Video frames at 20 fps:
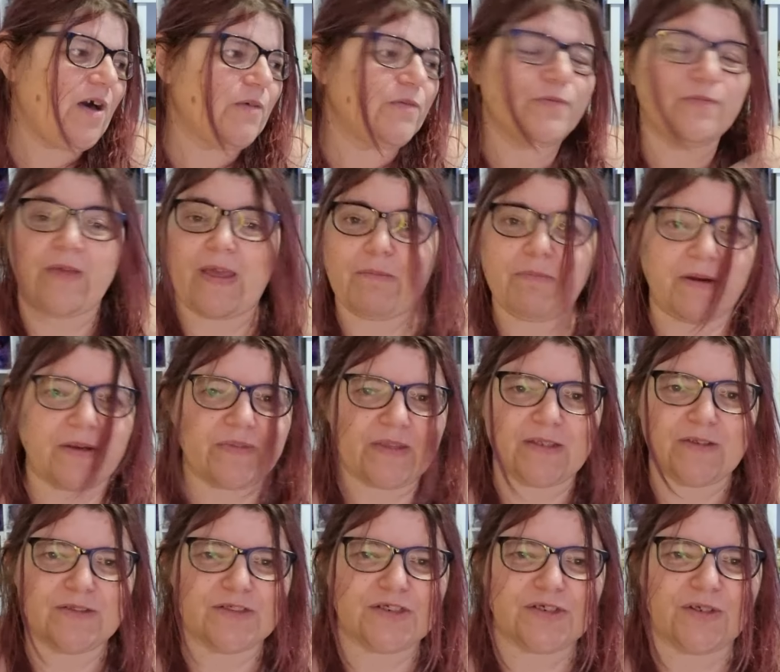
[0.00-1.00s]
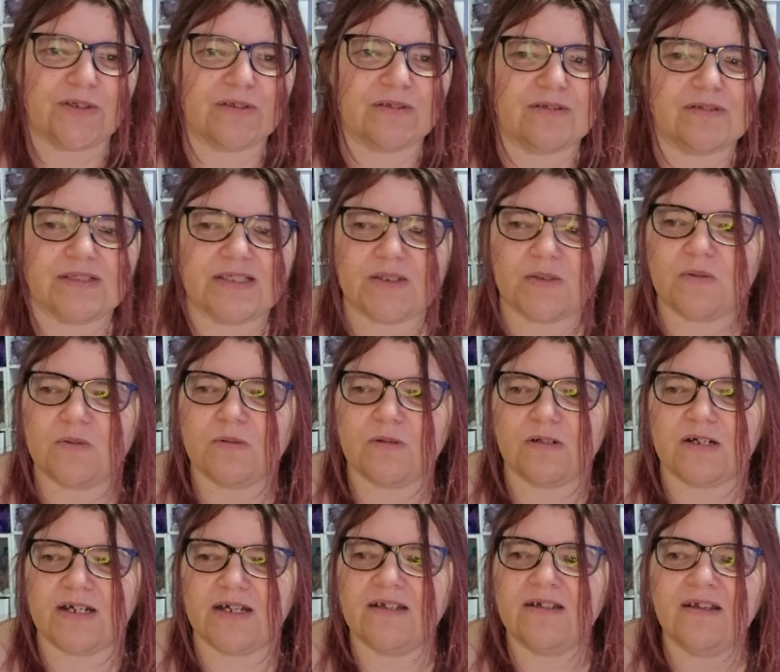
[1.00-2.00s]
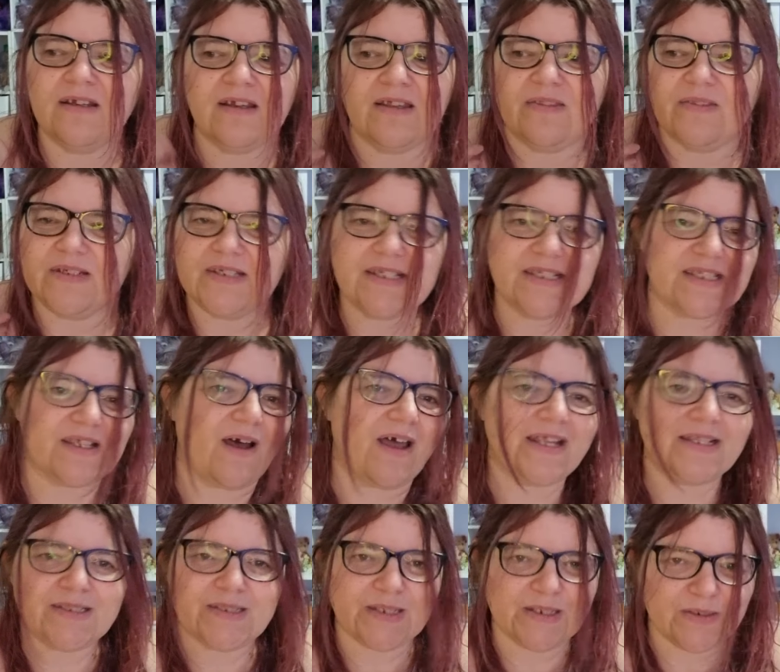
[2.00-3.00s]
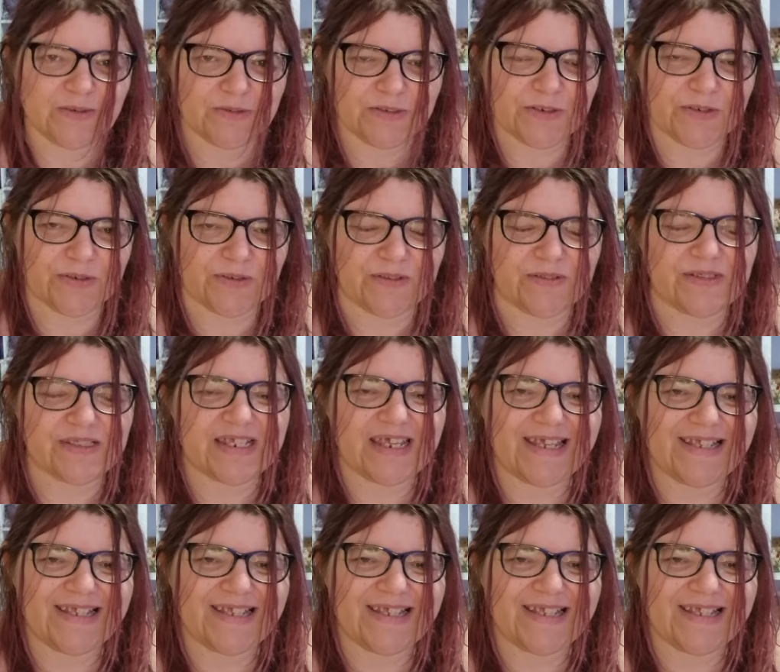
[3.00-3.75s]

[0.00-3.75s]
fabric that you choose or the designs that you choose.